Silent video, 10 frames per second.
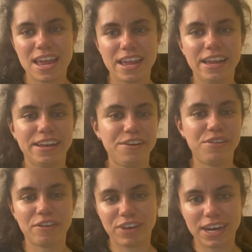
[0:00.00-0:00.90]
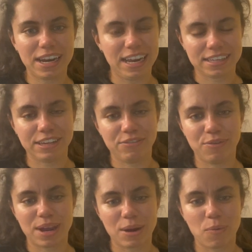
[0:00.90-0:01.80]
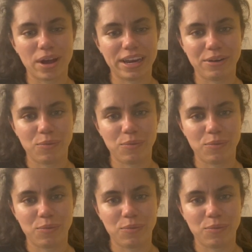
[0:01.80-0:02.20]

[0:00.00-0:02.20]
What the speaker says: it definitely achieved what I wanted